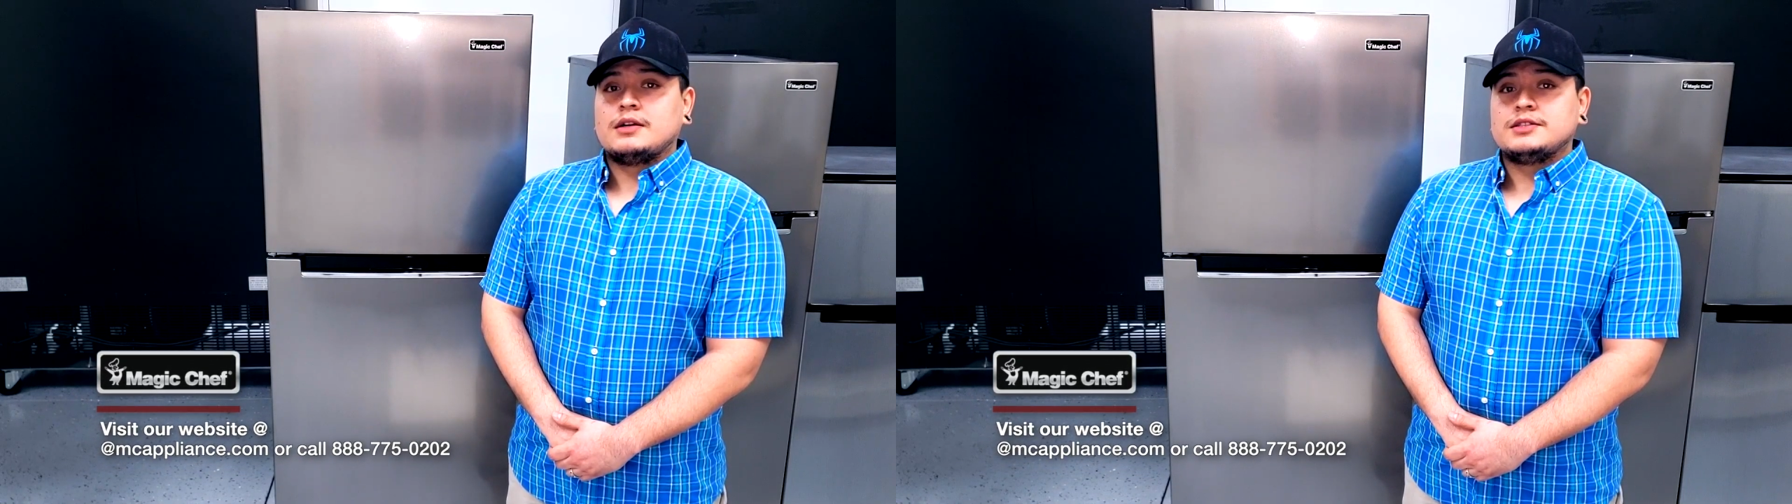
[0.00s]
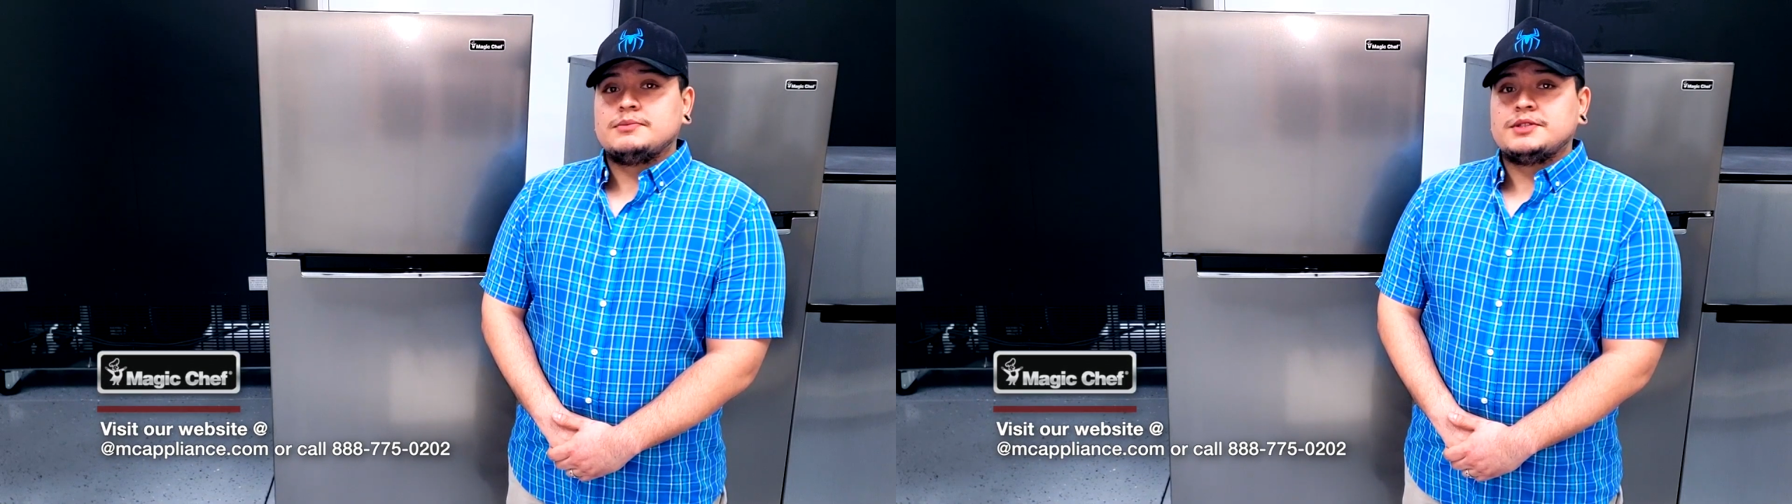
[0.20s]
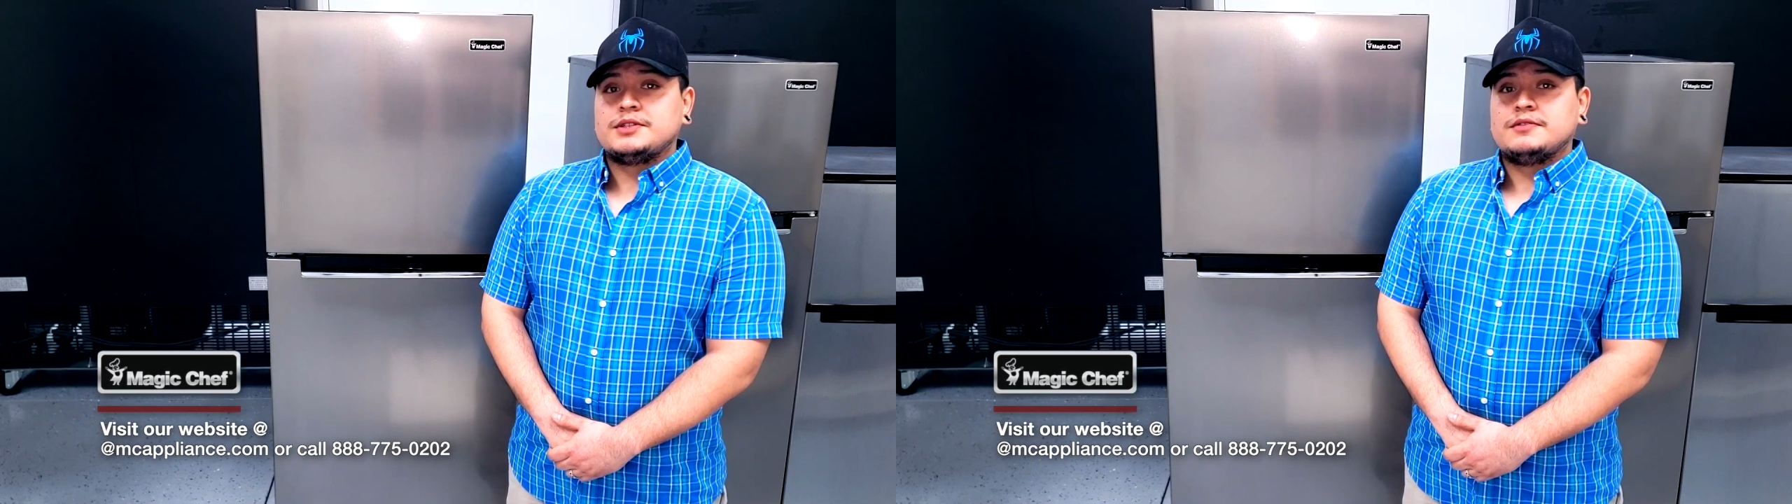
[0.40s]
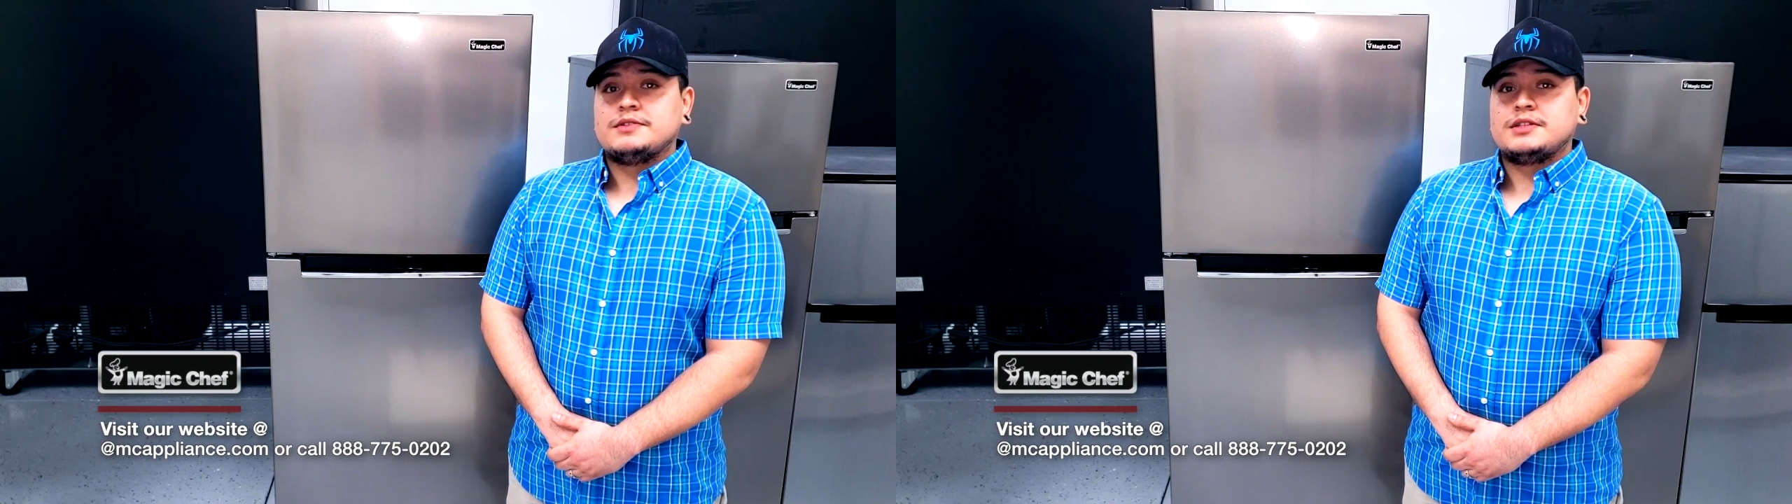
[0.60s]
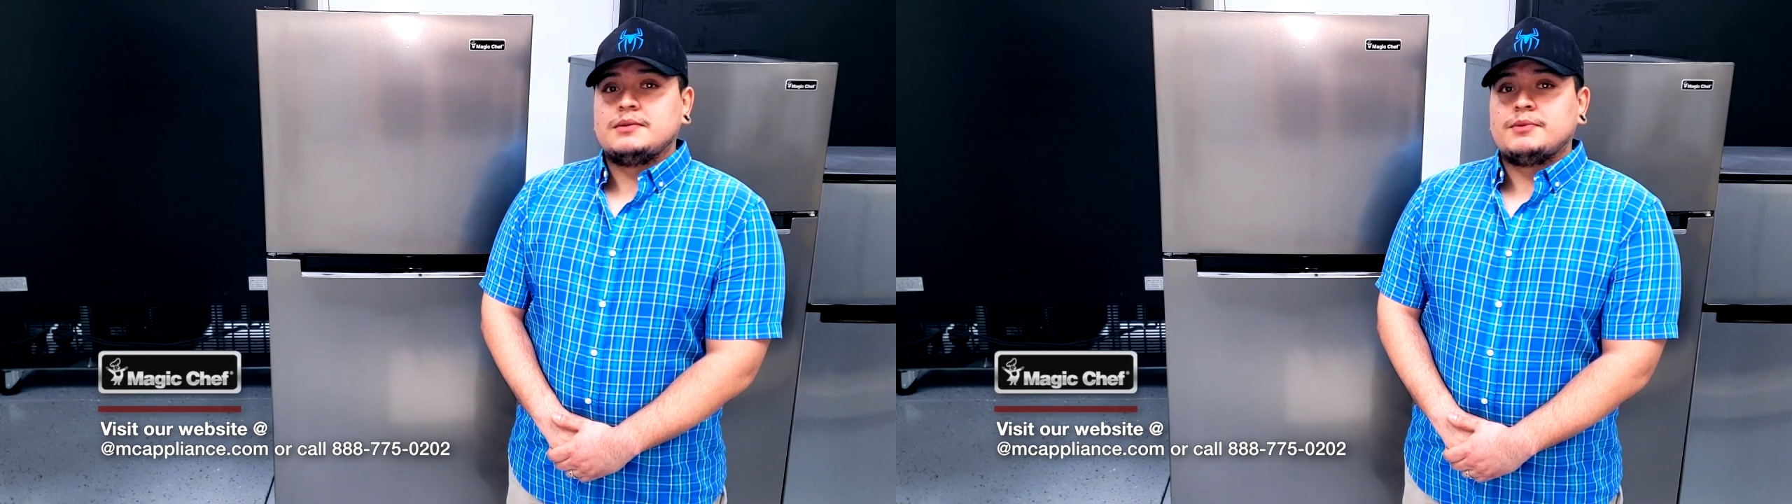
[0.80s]
customer
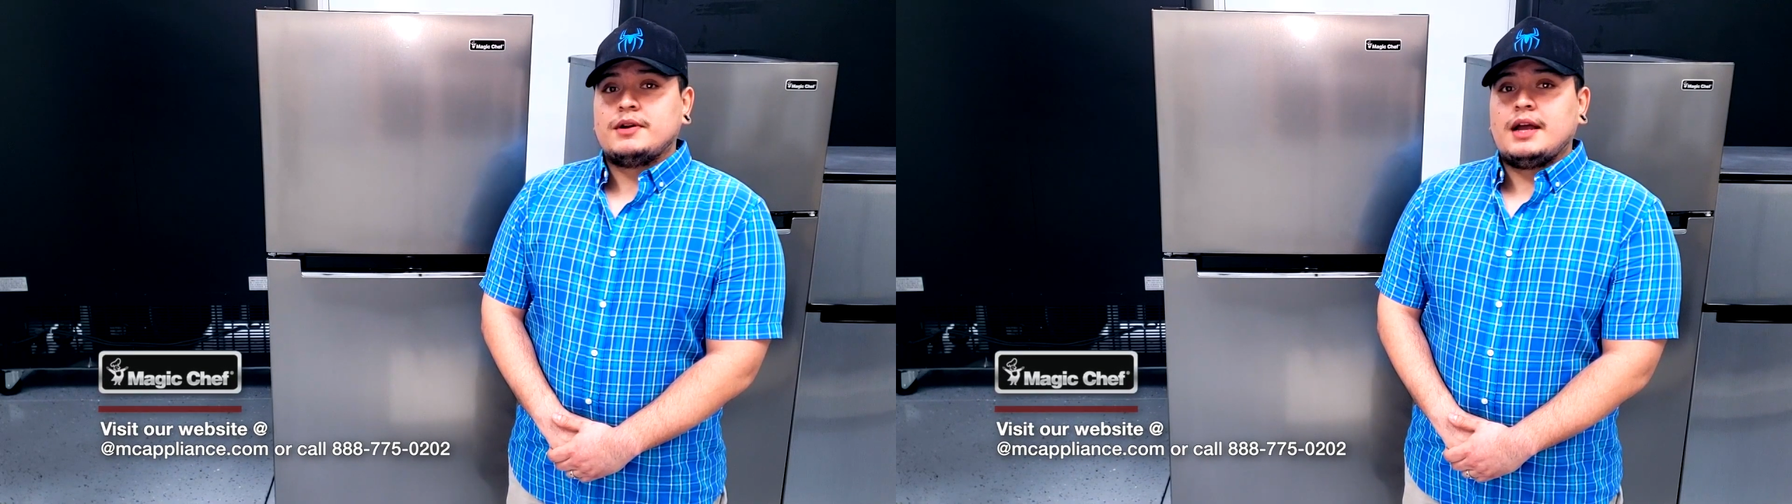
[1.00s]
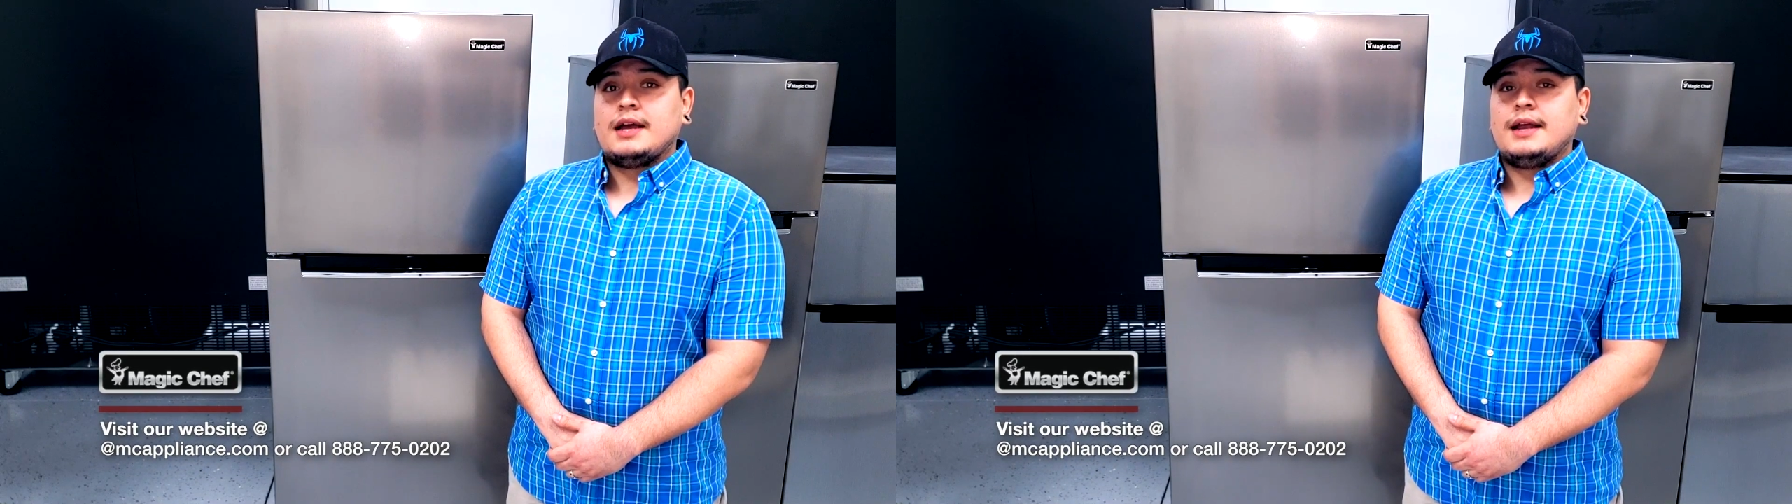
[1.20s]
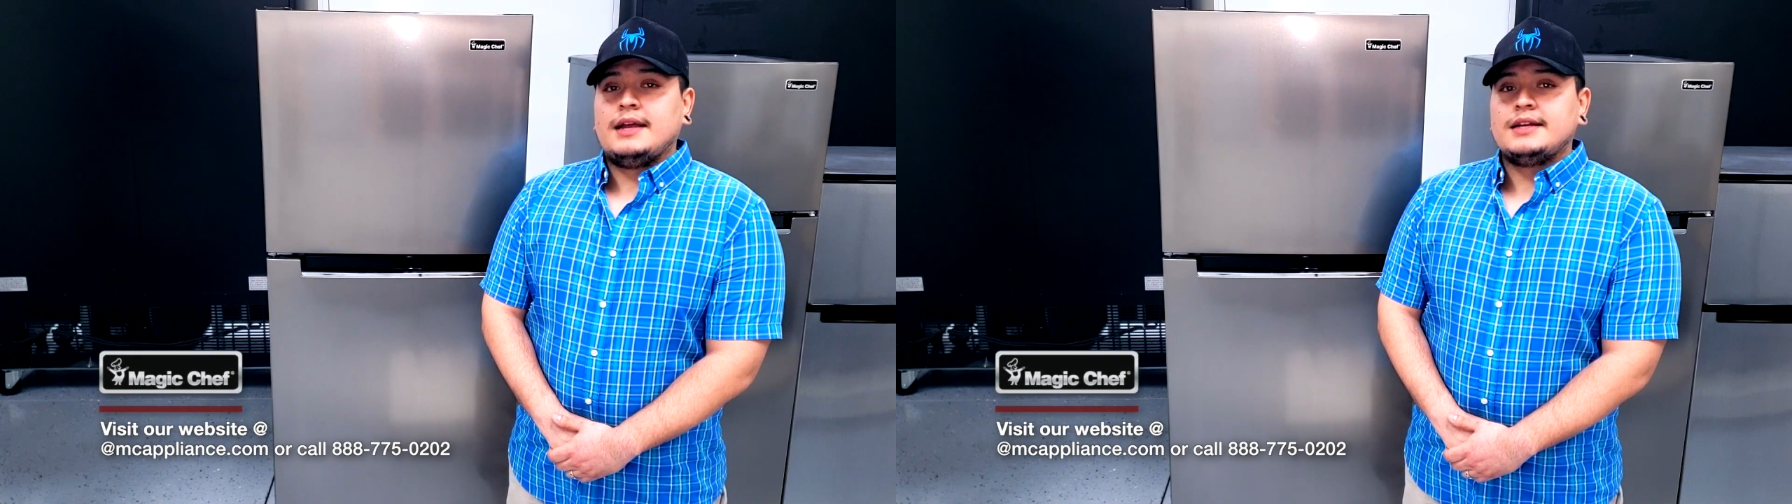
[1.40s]
service number at